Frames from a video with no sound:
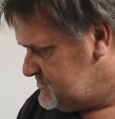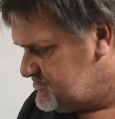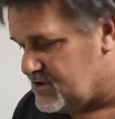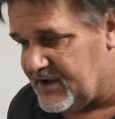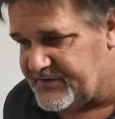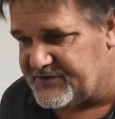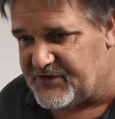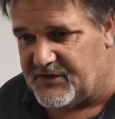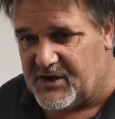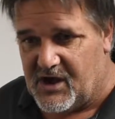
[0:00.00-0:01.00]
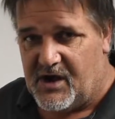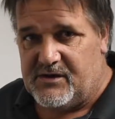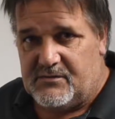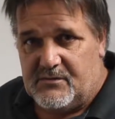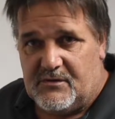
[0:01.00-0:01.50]
You click this on the
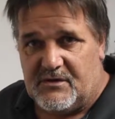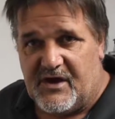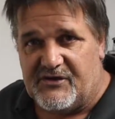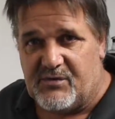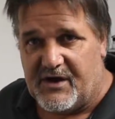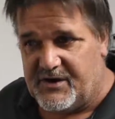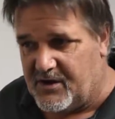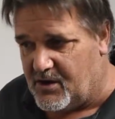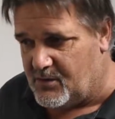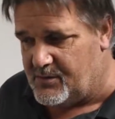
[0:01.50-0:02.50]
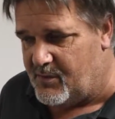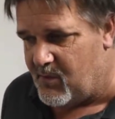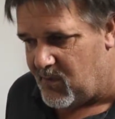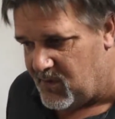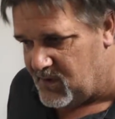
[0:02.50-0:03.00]
gun, he's ready to go.
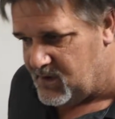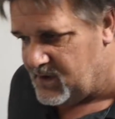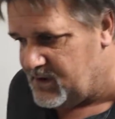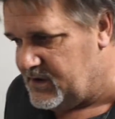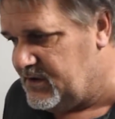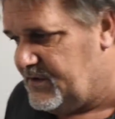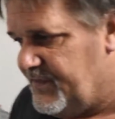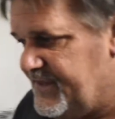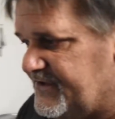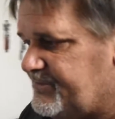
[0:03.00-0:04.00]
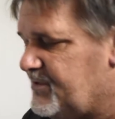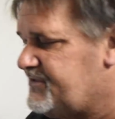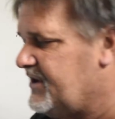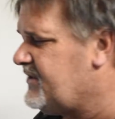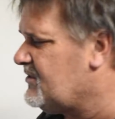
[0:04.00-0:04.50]
This
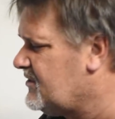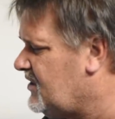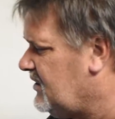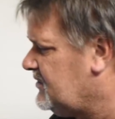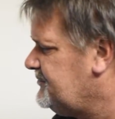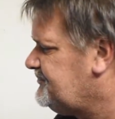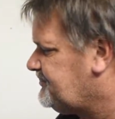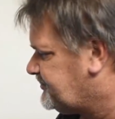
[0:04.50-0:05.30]
particular color